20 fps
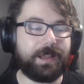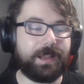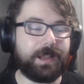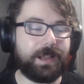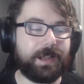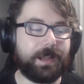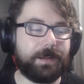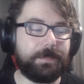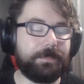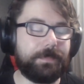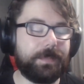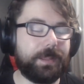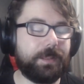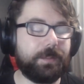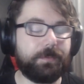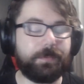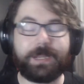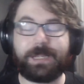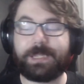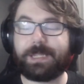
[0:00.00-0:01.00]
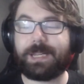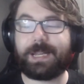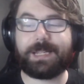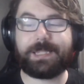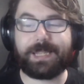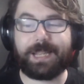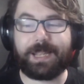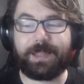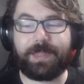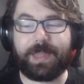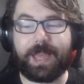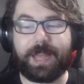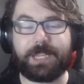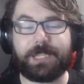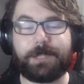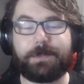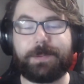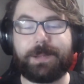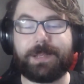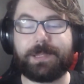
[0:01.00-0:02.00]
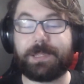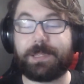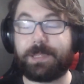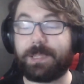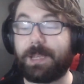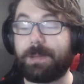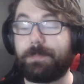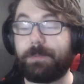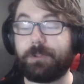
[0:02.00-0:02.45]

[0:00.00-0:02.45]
And the reason I say that is because a set